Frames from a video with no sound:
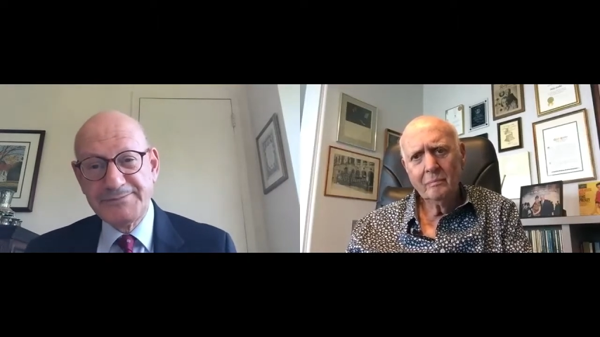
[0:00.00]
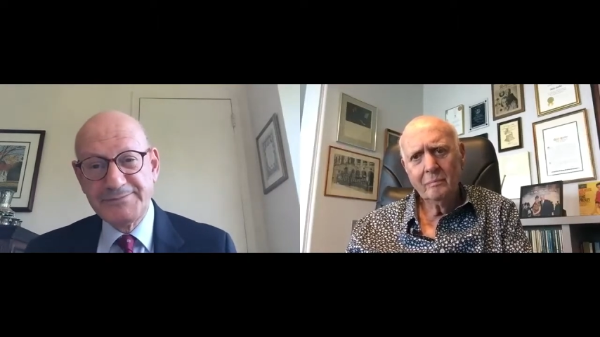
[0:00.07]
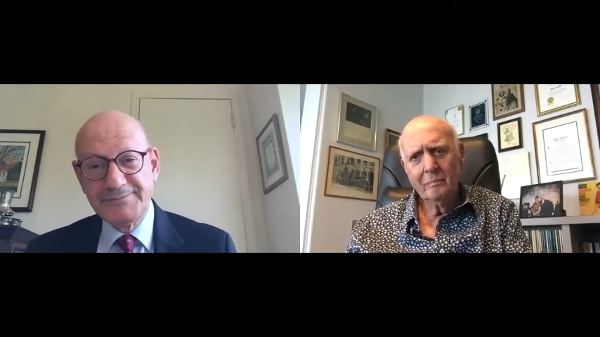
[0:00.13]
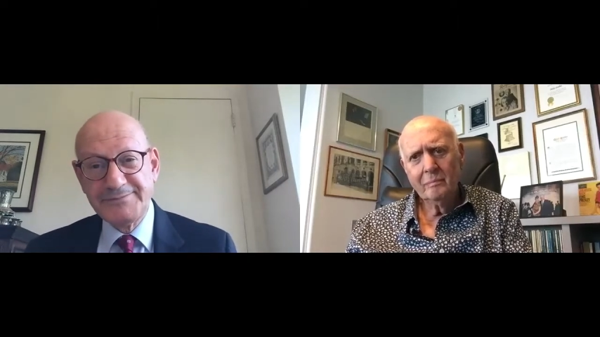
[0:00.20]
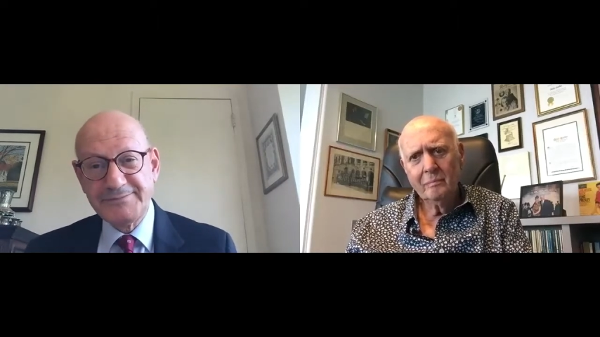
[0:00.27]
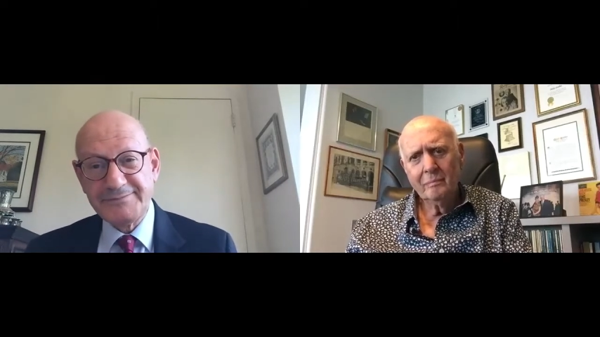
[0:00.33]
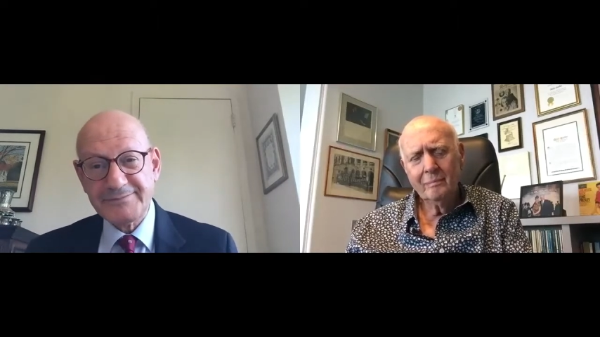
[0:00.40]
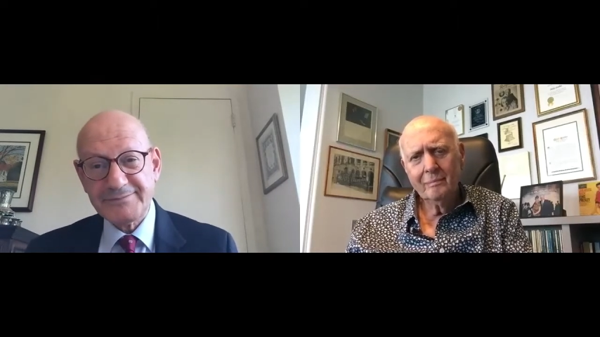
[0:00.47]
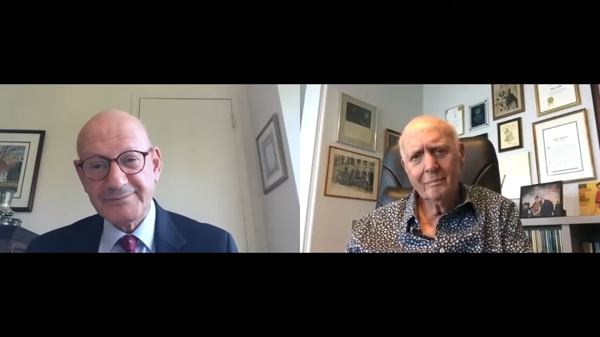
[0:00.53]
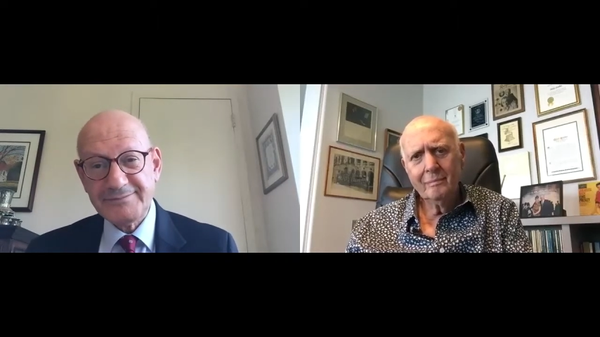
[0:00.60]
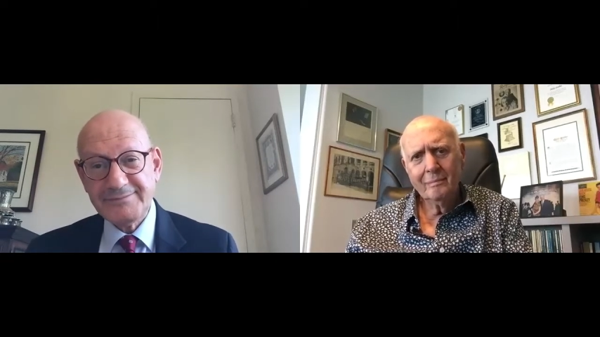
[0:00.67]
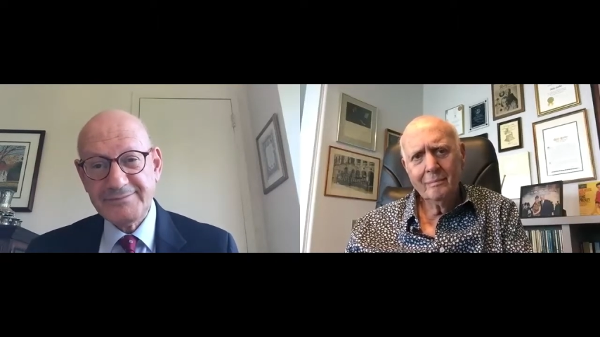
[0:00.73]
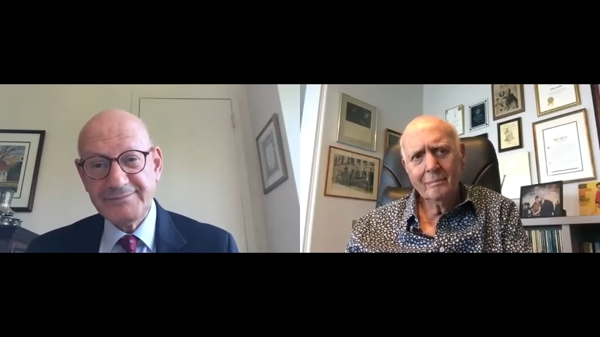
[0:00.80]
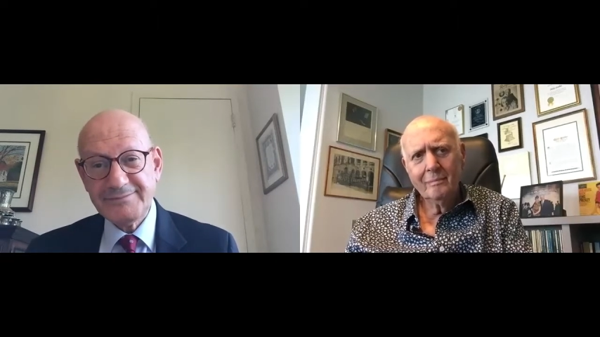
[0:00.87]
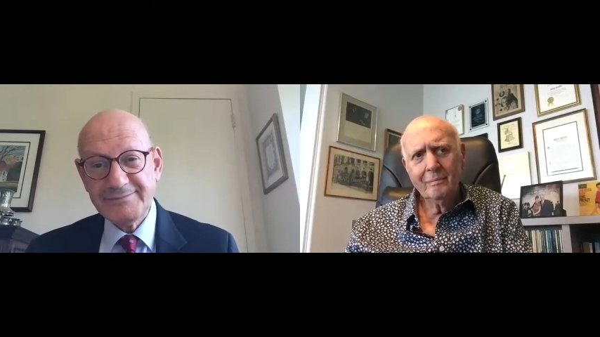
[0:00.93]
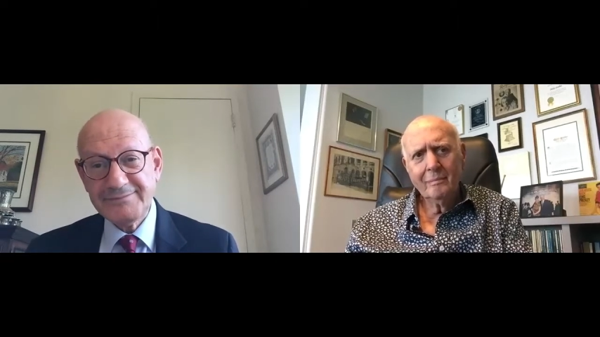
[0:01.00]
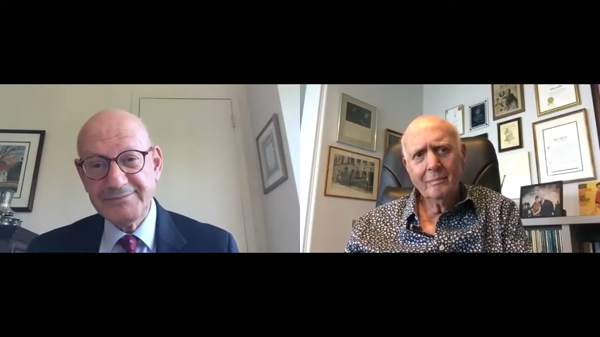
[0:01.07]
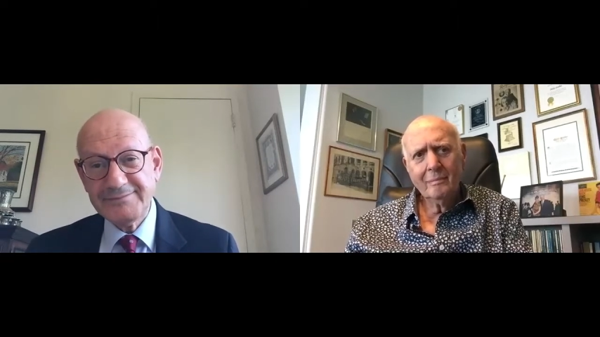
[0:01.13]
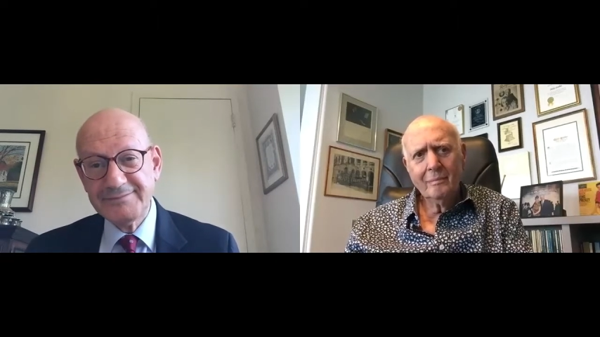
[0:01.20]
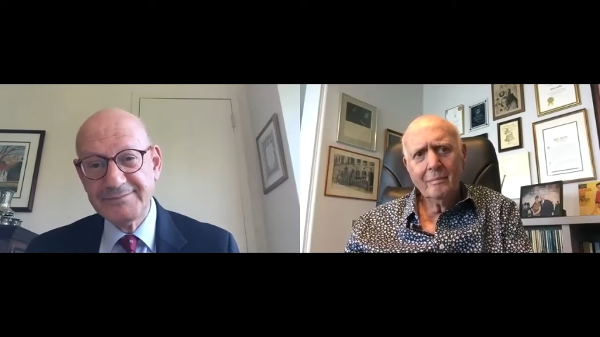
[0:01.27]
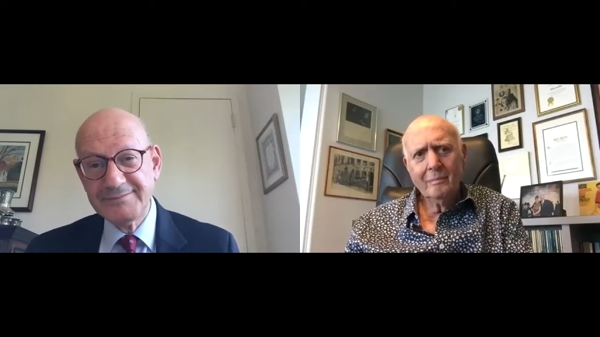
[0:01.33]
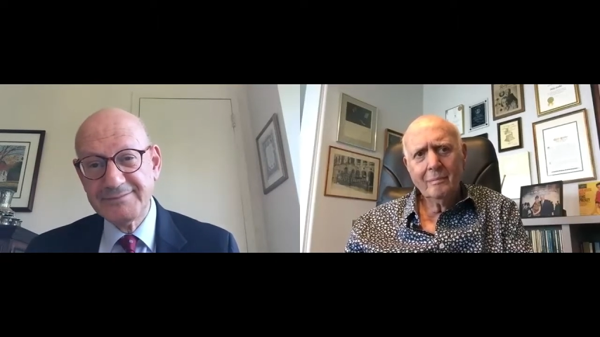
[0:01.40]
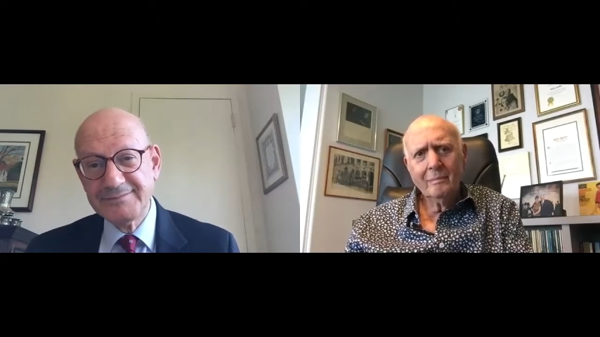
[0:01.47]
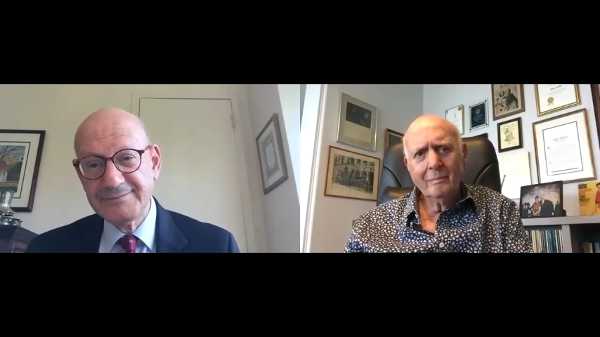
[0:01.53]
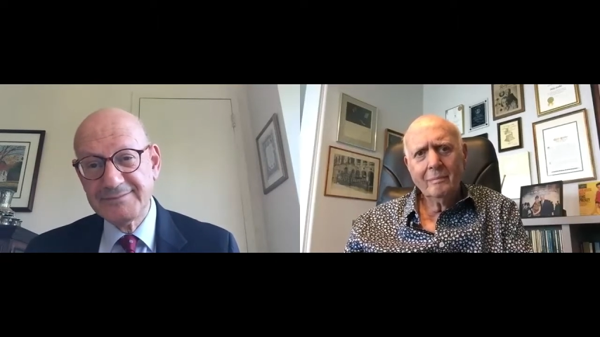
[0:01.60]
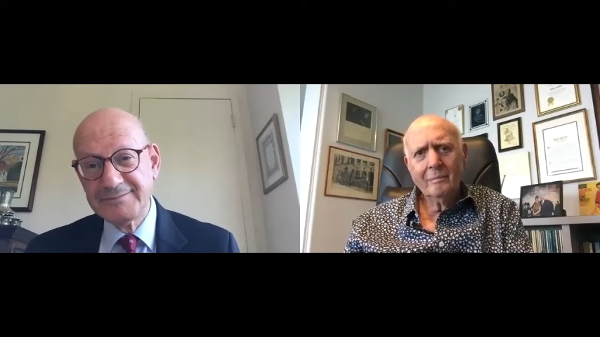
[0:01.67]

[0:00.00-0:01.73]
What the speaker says: Nobody speaks.